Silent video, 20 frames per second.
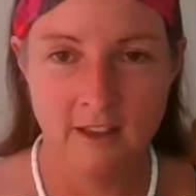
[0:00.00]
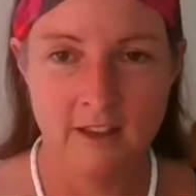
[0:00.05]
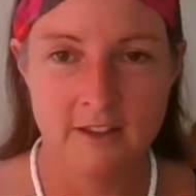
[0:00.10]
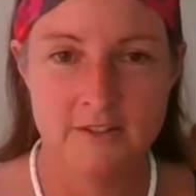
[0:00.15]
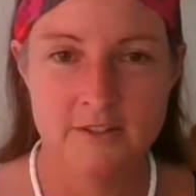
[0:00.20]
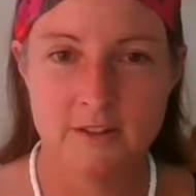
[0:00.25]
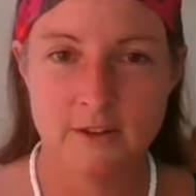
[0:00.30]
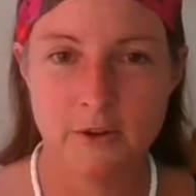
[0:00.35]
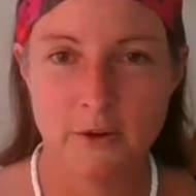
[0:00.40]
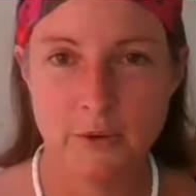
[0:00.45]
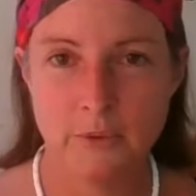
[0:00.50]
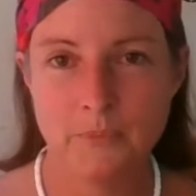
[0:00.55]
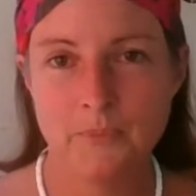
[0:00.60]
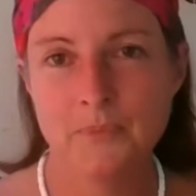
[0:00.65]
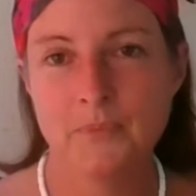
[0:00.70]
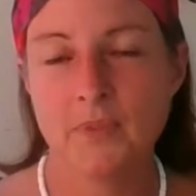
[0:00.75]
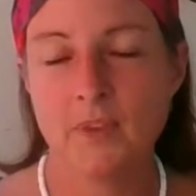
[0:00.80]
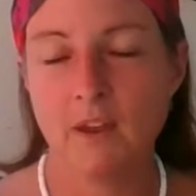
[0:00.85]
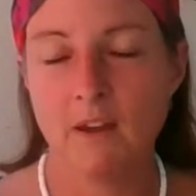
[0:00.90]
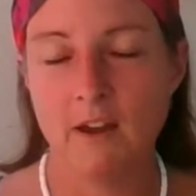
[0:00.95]
So
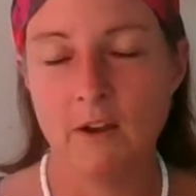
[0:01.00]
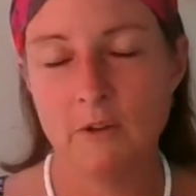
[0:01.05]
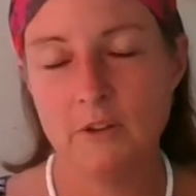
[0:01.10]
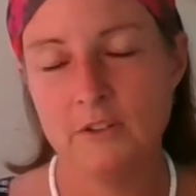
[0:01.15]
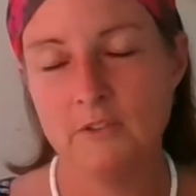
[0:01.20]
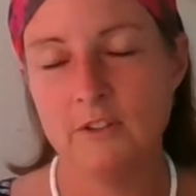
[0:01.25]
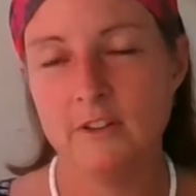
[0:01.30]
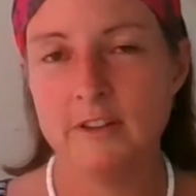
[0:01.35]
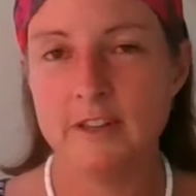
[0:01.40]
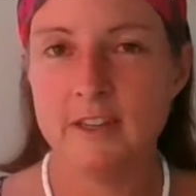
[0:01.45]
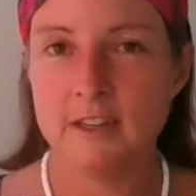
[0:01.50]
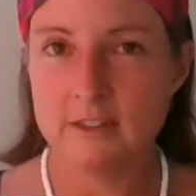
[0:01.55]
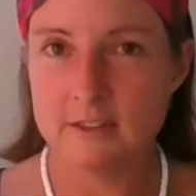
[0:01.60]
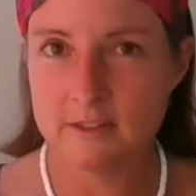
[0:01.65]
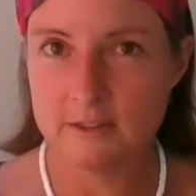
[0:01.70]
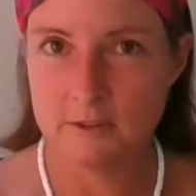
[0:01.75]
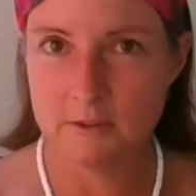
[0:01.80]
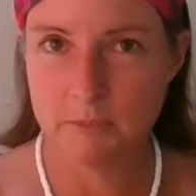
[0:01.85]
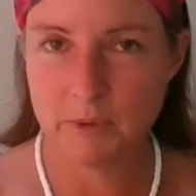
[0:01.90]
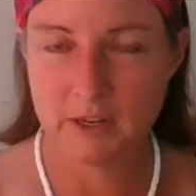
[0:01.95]
I will leave a link
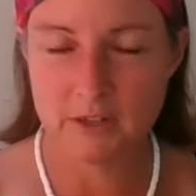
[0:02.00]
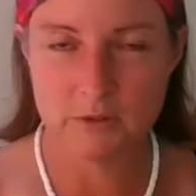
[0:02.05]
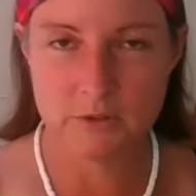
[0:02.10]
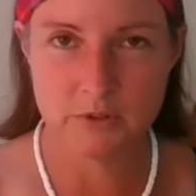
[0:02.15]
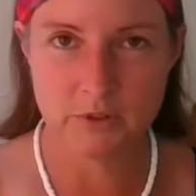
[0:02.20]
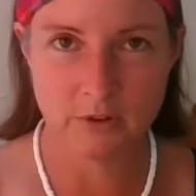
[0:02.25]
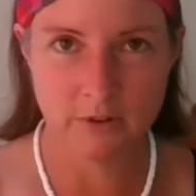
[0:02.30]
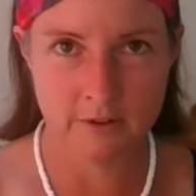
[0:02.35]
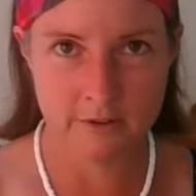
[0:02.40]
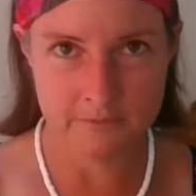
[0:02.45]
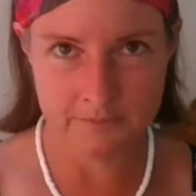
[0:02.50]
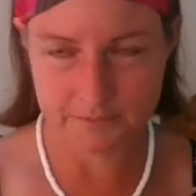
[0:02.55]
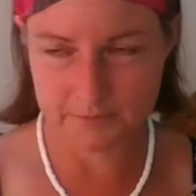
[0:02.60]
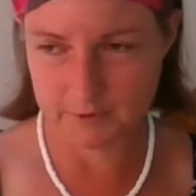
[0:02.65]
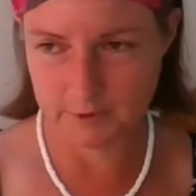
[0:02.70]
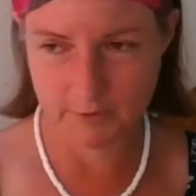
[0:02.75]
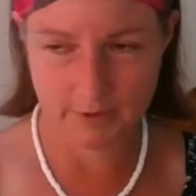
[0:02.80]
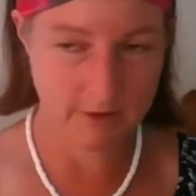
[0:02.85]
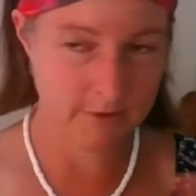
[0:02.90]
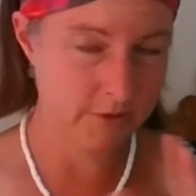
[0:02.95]
to Patreon
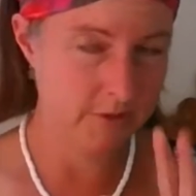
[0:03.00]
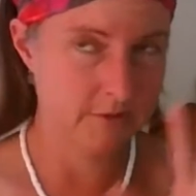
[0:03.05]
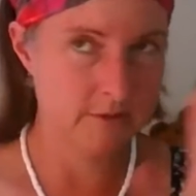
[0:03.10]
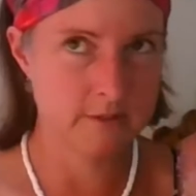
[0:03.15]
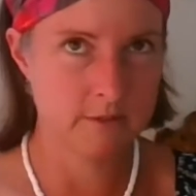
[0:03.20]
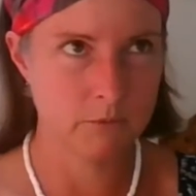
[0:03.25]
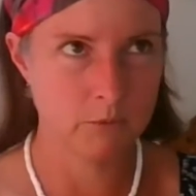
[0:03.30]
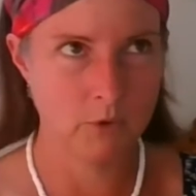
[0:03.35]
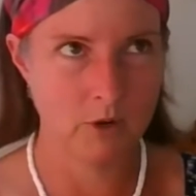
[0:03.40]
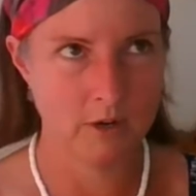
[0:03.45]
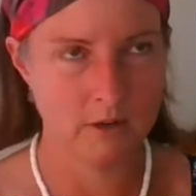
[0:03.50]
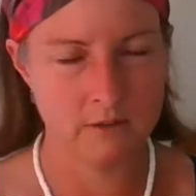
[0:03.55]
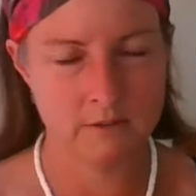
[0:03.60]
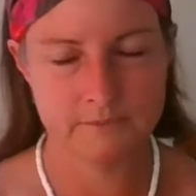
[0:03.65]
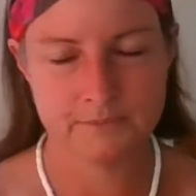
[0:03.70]
around here somewhere.